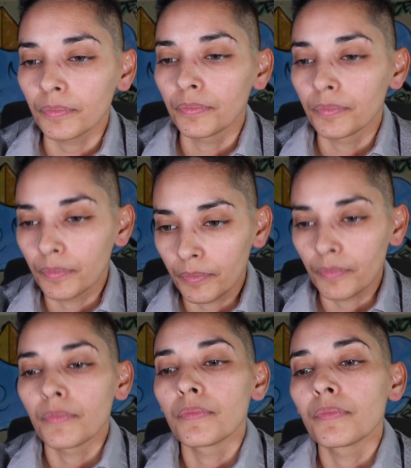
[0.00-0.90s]

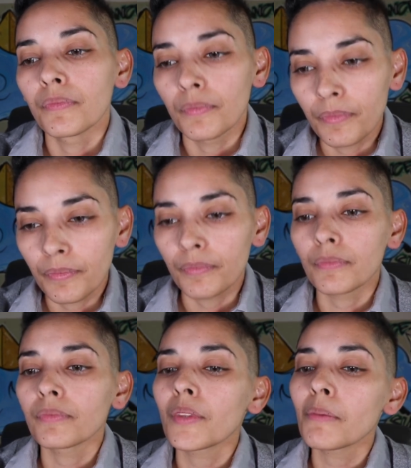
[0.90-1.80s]
I was set back
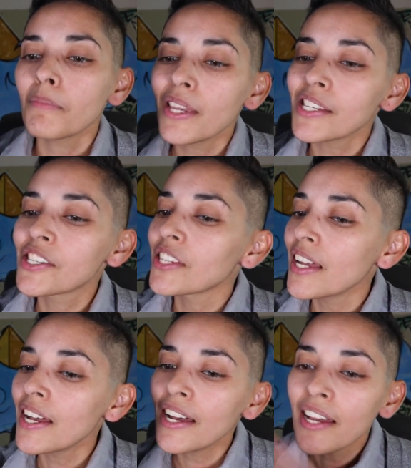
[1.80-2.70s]
on my
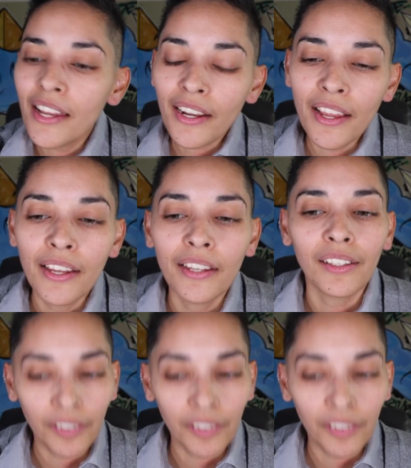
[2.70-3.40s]
mission.